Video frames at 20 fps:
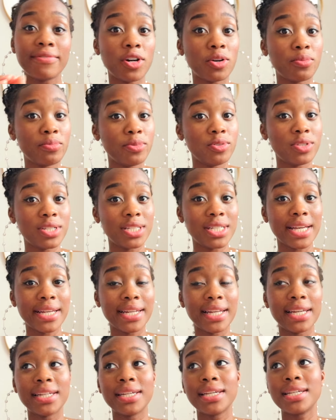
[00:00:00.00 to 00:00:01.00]
helped you today,
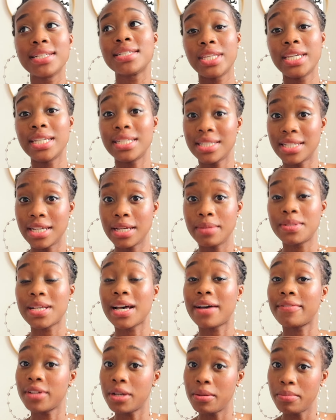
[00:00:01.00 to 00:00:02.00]
ladies. These tips
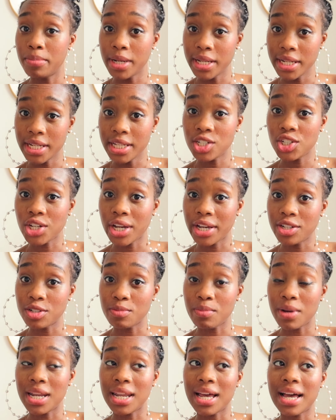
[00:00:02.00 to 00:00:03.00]
have completely changed
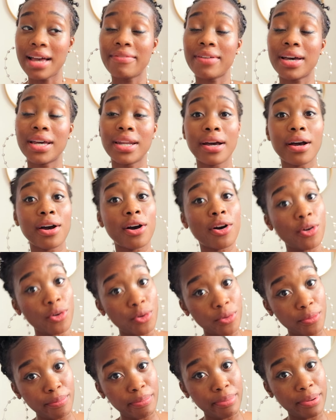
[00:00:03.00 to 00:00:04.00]
my life and I
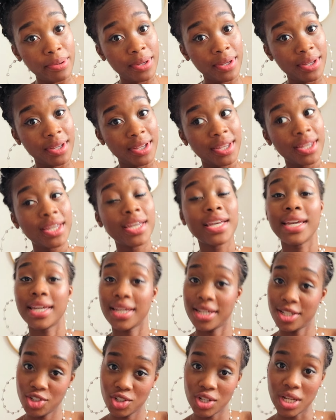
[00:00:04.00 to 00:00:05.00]
hope it
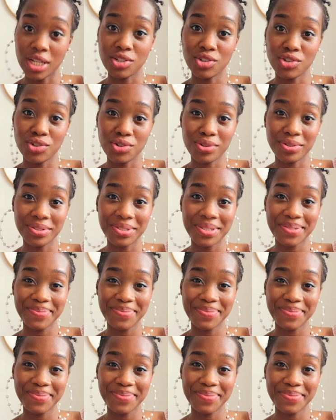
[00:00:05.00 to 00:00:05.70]
has changed yours.